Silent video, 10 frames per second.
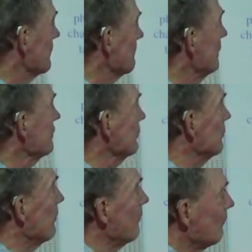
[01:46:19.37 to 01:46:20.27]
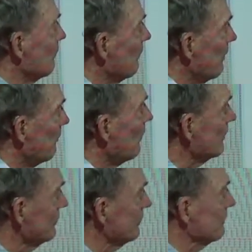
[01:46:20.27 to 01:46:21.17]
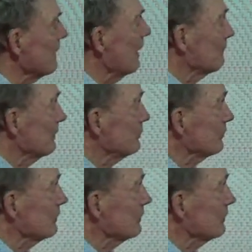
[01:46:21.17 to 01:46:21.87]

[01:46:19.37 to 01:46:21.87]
the pixel uh, washes them out. But